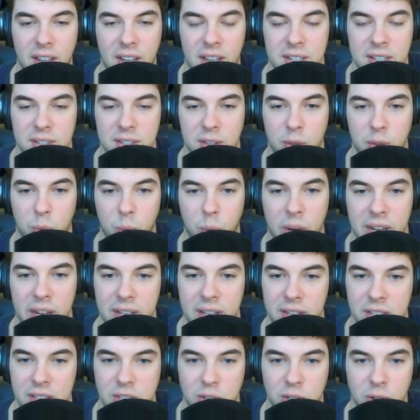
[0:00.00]
The way
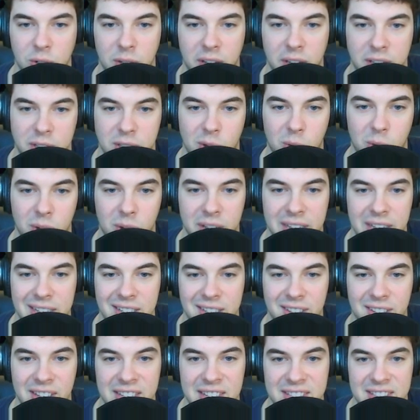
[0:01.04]
that you're like totally into
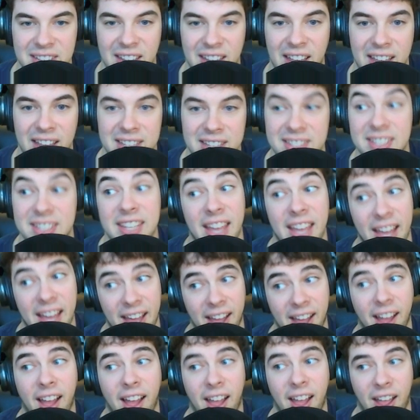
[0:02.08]
lazy eyes. Yeah,
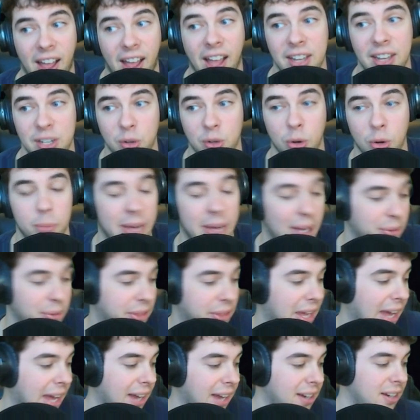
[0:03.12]
I knew about
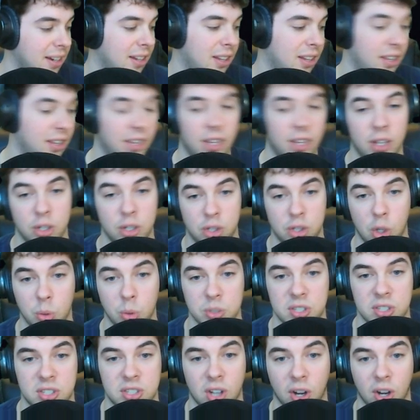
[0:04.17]
that. Don't
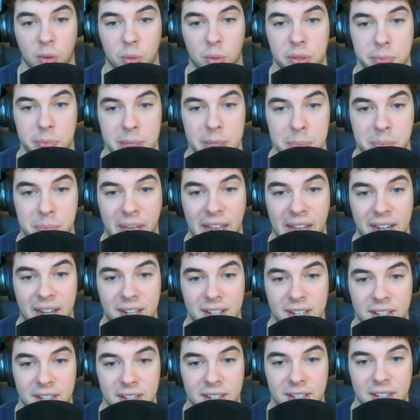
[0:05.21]
start with me, Ben.
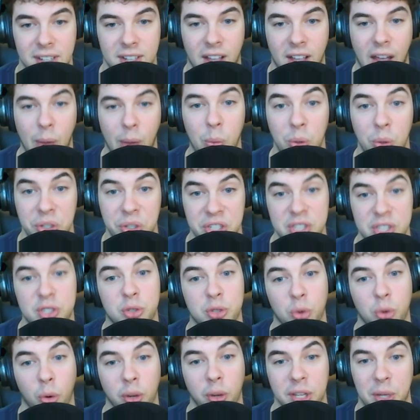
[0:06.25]
I will
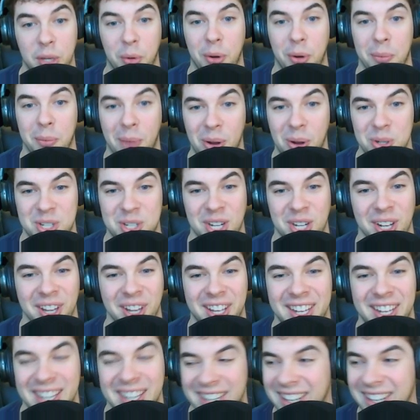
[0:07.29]
destroy you emotionally.
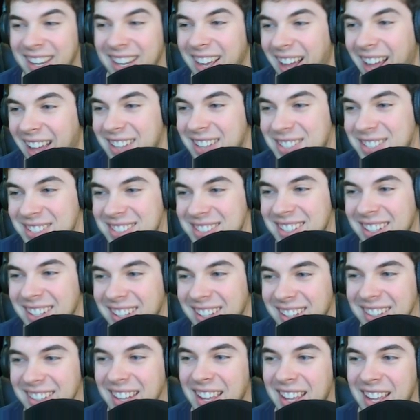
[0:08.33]

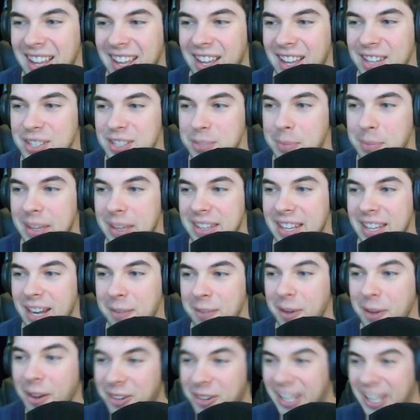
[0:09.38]
I just made that up.
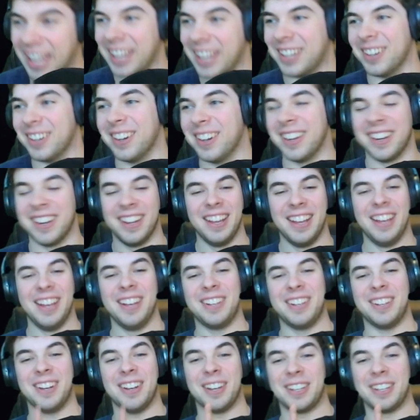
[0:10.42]
Okay, good,
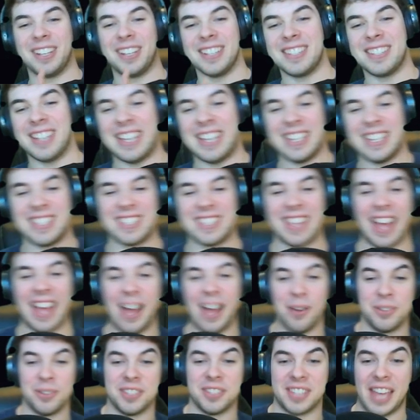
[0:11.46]
because it
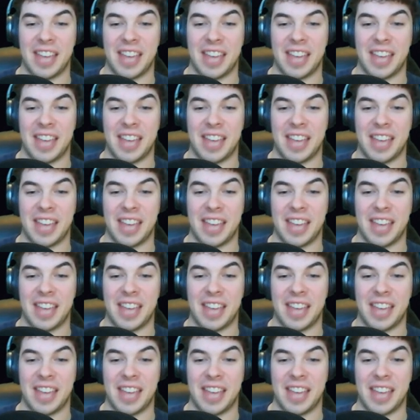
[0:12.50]
sounds